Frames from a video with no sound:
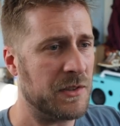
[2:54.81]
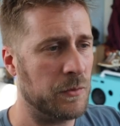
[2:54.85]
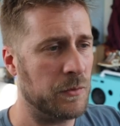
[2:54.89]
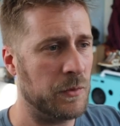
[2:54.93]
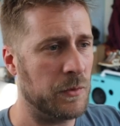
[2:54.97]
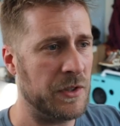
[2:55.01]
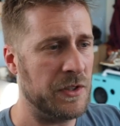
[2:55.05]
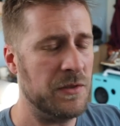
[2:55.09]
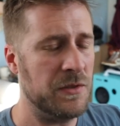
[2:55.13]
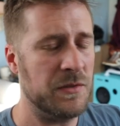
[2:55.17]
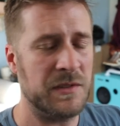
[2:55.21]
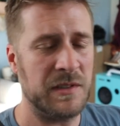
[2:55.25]

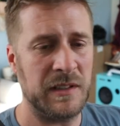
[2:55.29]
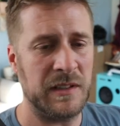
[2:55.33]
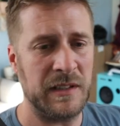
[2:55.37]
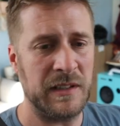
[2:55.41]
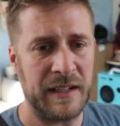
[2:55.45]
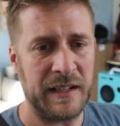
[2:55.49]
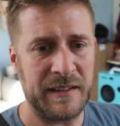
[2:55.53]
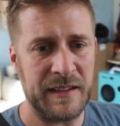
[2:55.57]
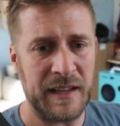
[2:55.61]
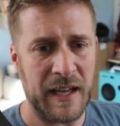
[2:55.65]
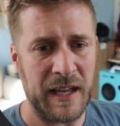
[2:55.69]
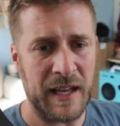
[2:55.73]
When you
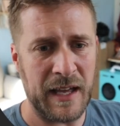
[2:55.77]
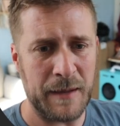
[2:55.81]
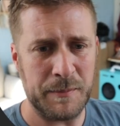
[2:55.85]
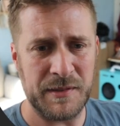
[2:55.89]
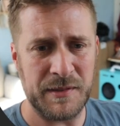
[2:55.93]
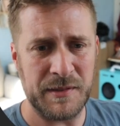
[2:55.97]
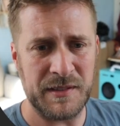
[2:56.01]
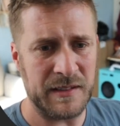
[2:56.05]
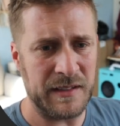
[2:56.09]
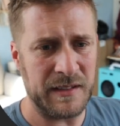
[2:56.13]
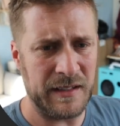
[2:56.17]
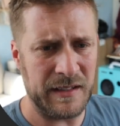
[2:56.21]
select
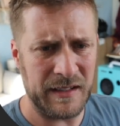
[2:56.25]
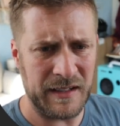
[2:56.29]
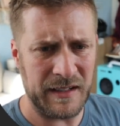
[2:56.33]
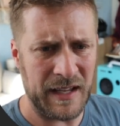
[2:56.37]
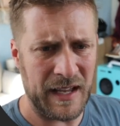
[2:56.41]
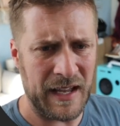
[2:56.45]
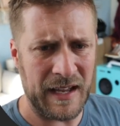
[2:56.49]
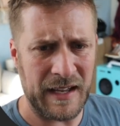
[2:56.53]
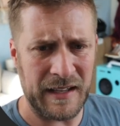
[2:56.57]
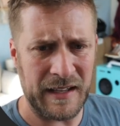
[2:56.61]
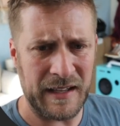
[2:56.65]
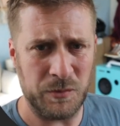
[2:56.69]
apps, it
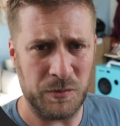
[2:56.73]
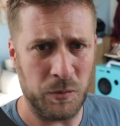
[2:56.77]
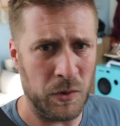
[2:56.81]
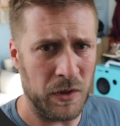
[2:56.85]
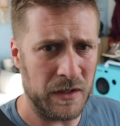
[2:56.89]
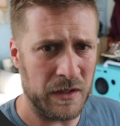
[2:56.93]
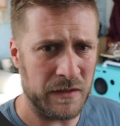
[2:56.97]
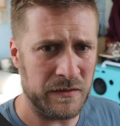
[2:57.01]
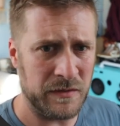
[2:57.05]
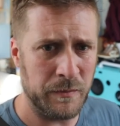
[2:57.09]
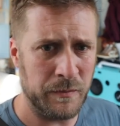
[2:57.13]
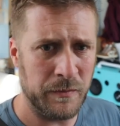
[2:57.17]
adds one
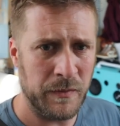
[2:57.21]
of them.